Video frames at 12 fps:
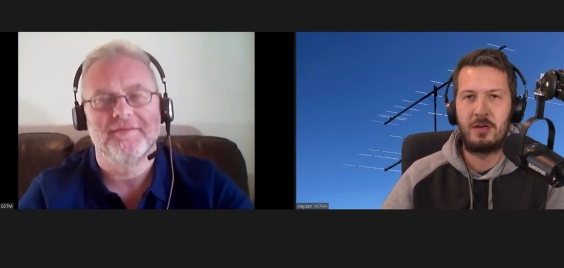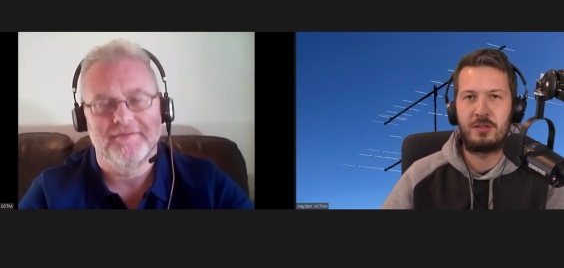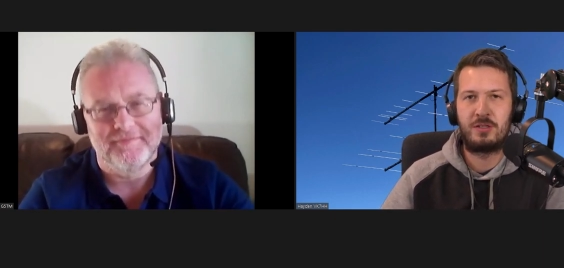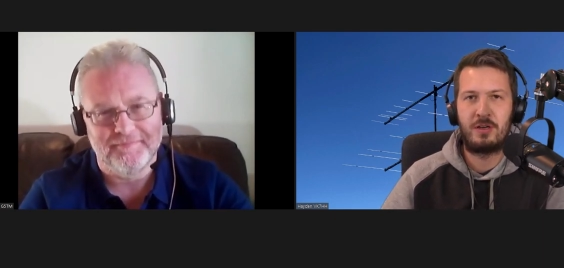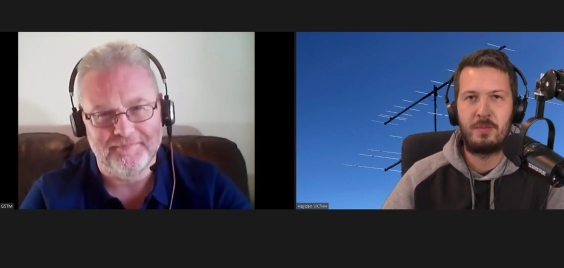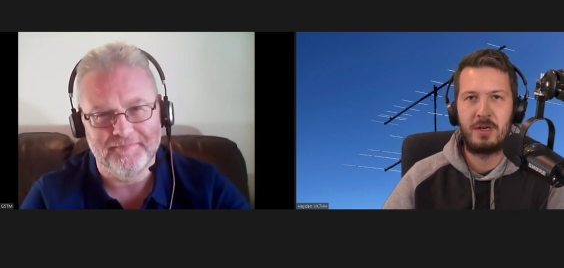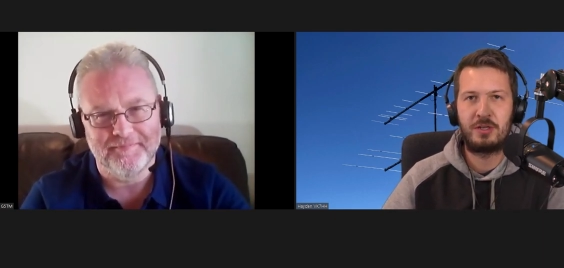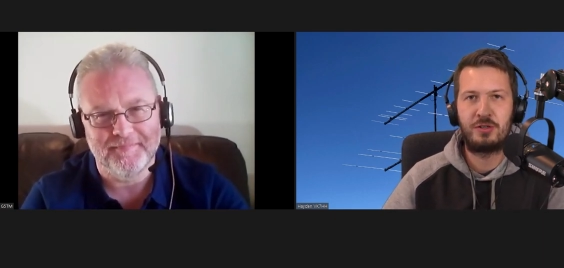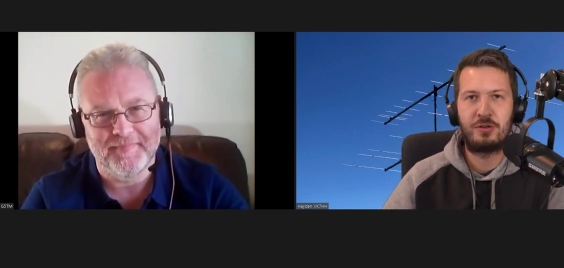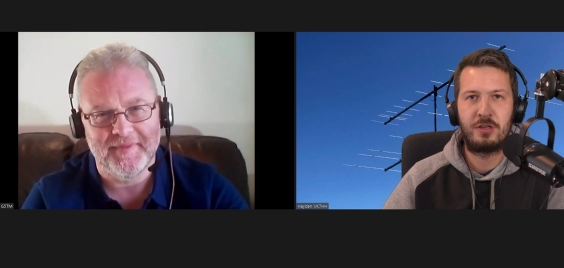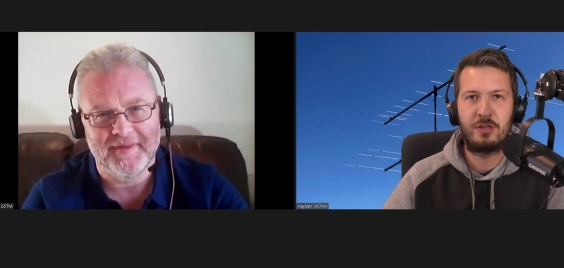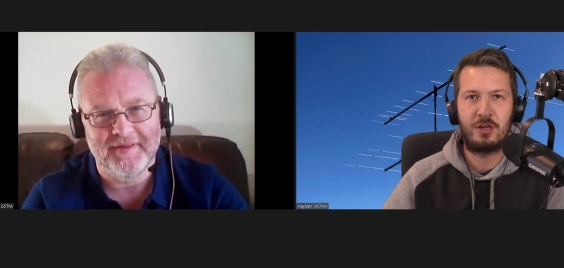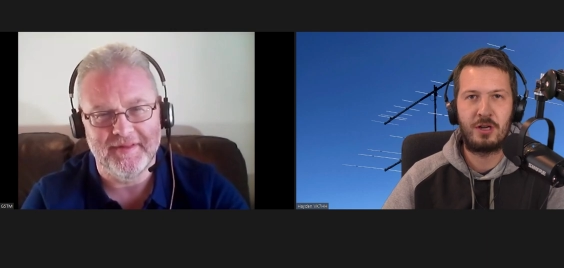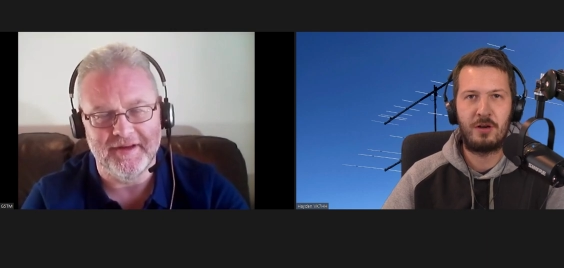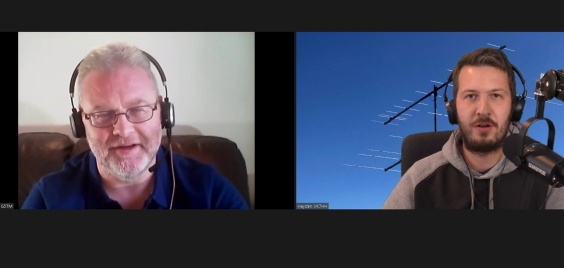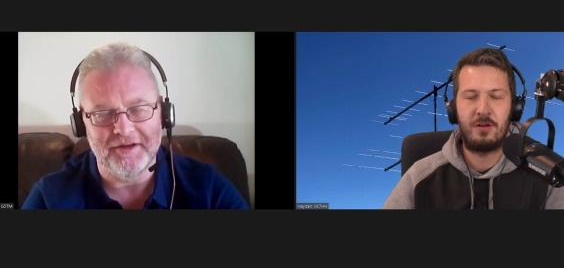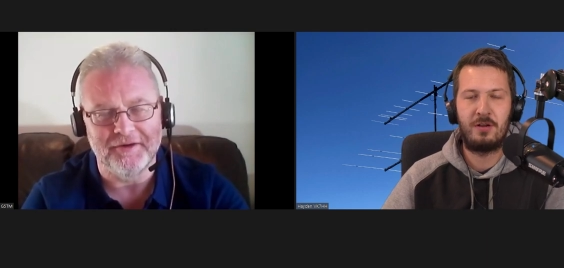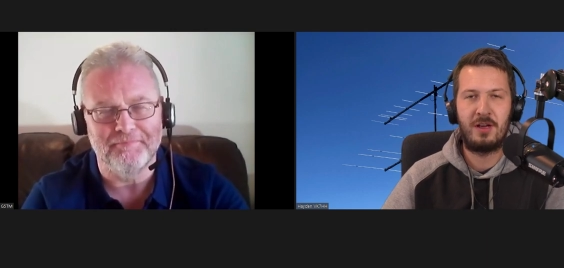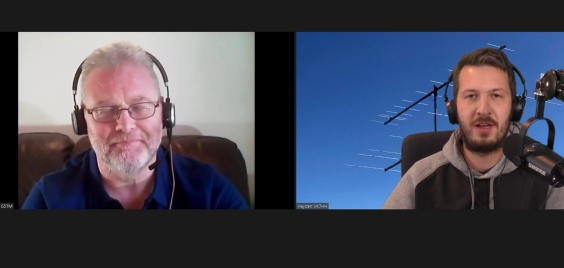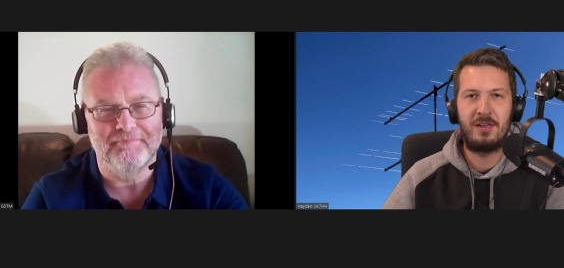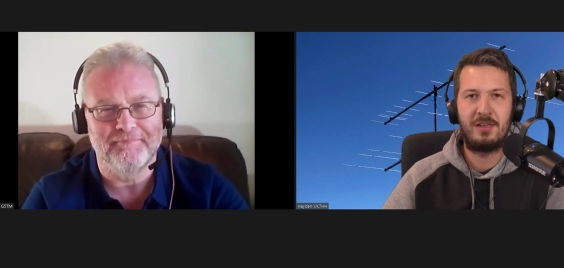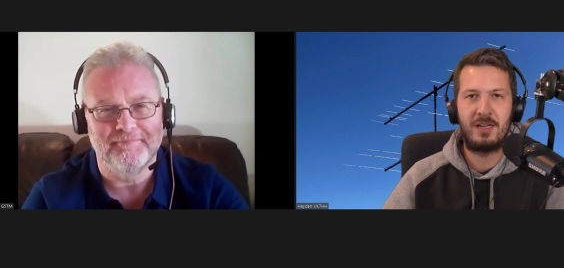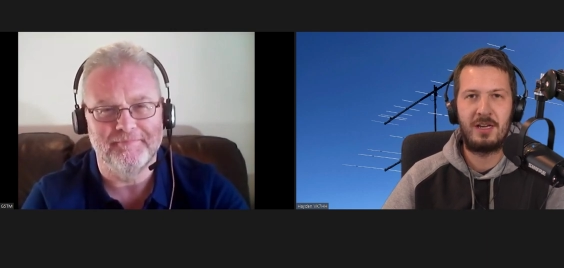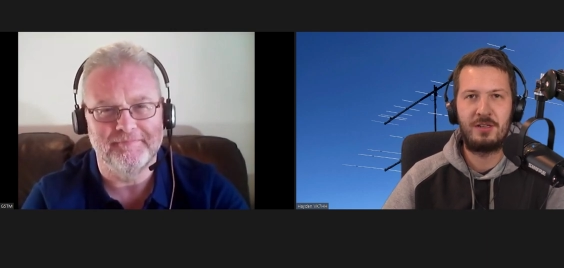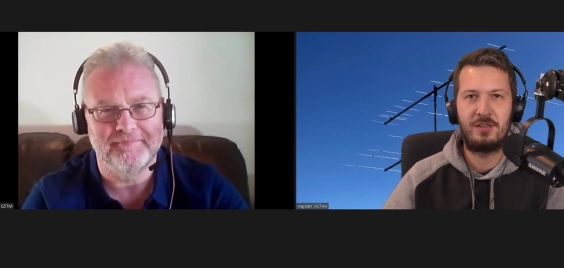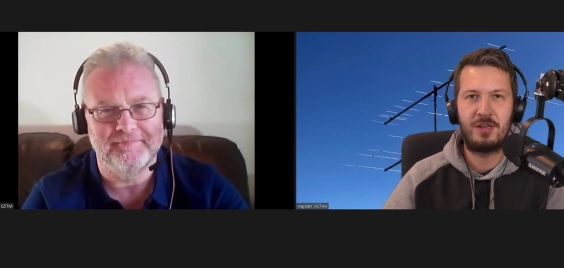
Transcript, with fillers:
Speaker 1: So make sure that you go and uh,